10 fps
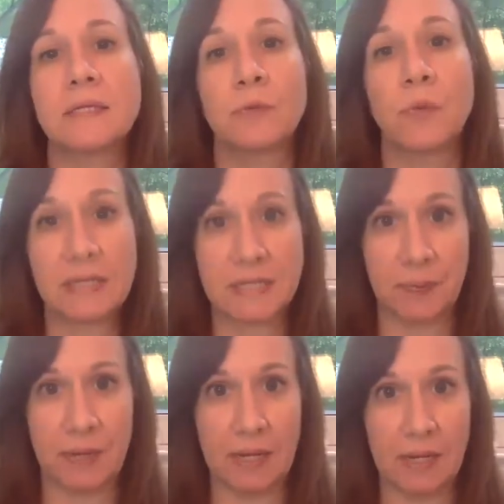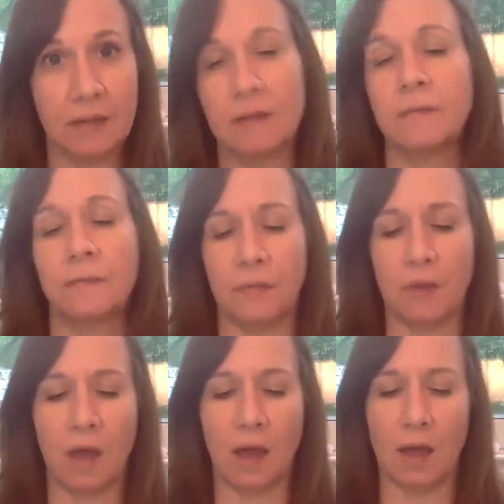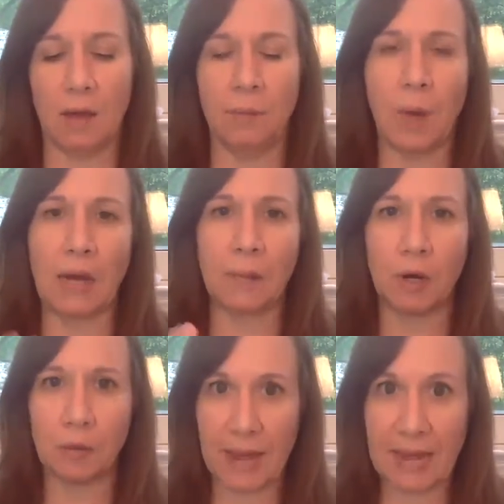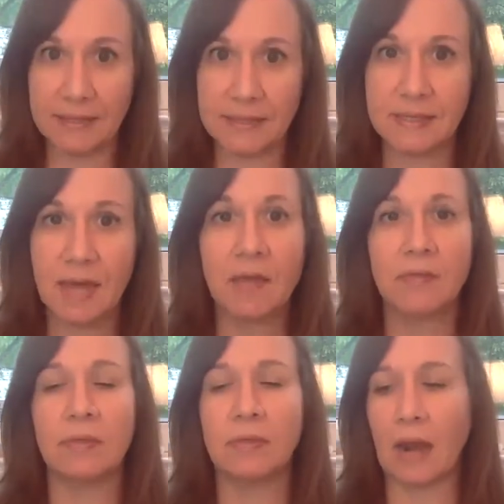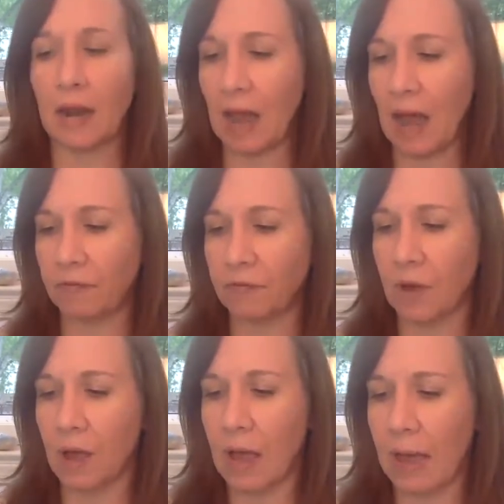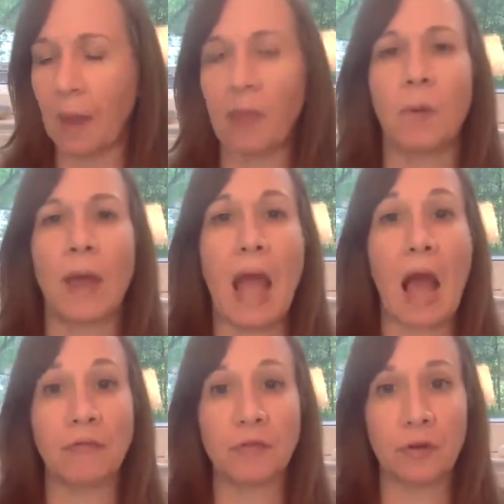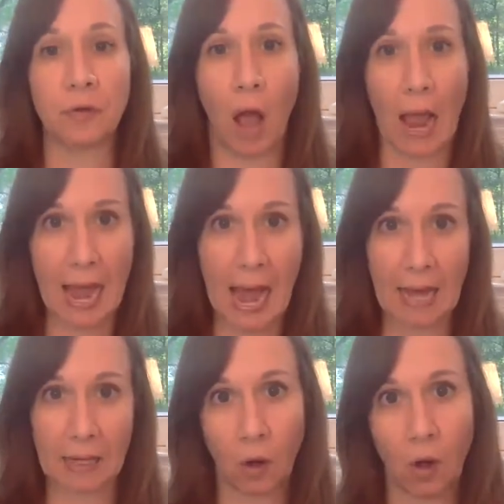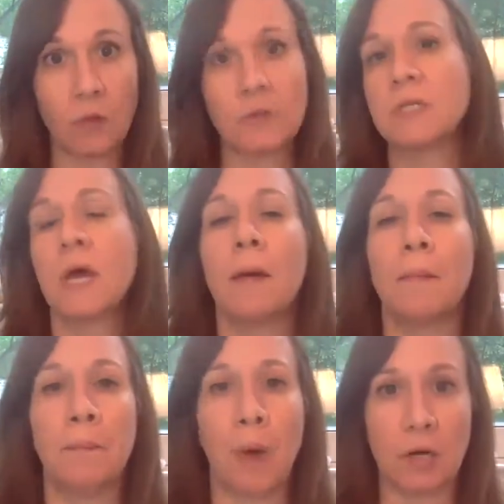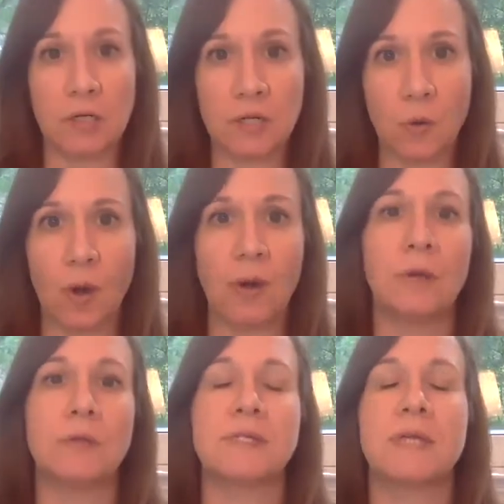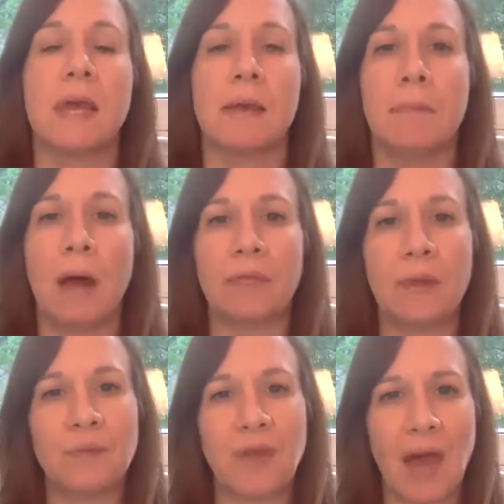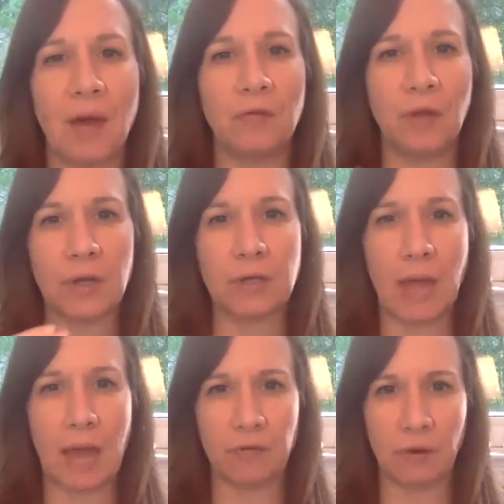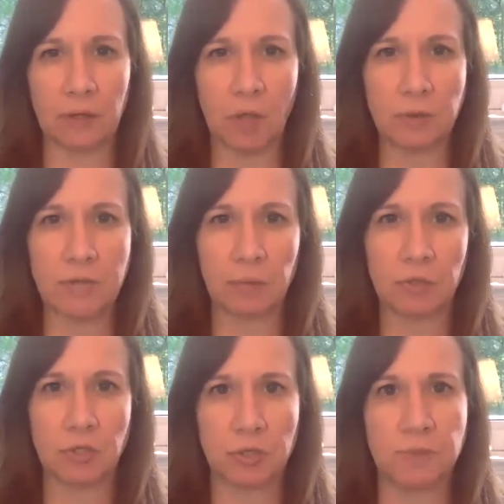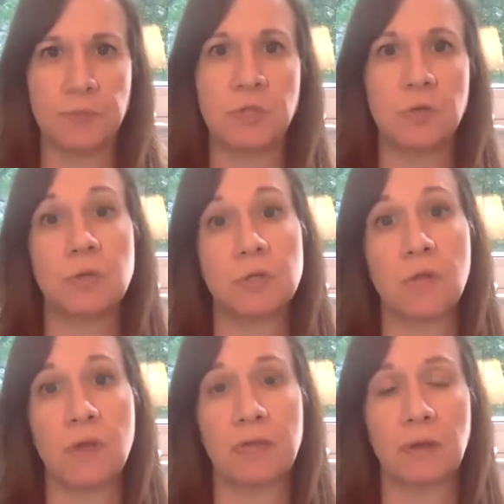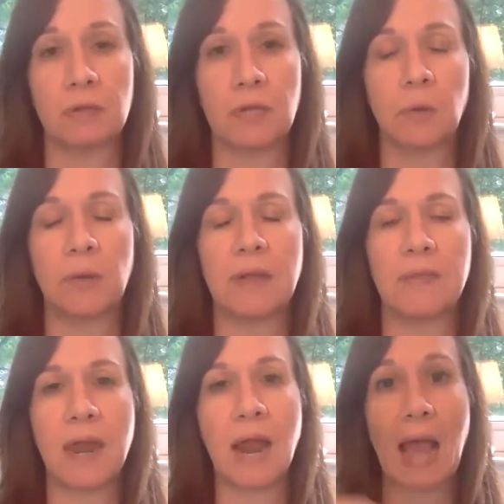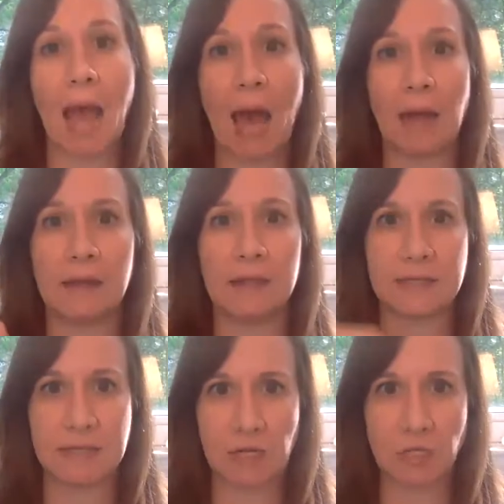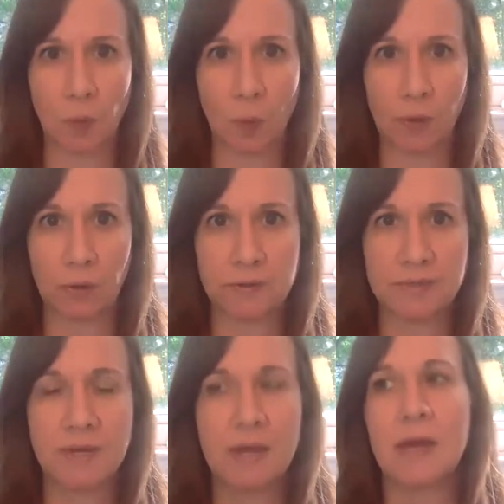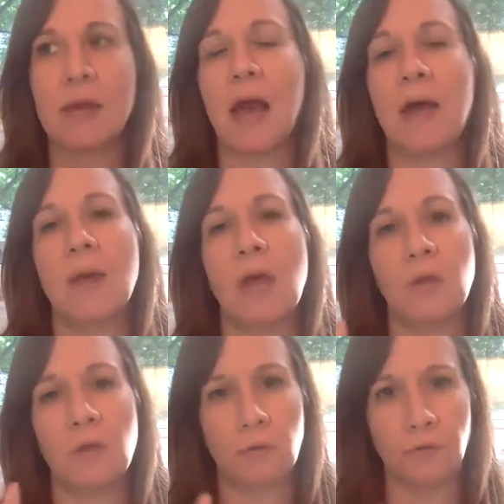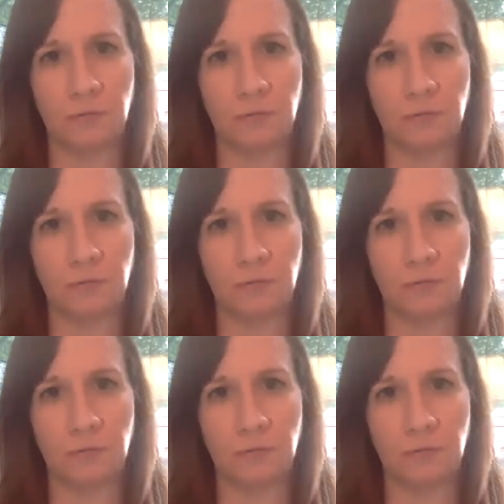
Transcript: recipe, body butter base that I have. And by the way, after I add all those butters and oils, melt them down at a very low temperature so that they're liquid, and then I add the essential oils, and then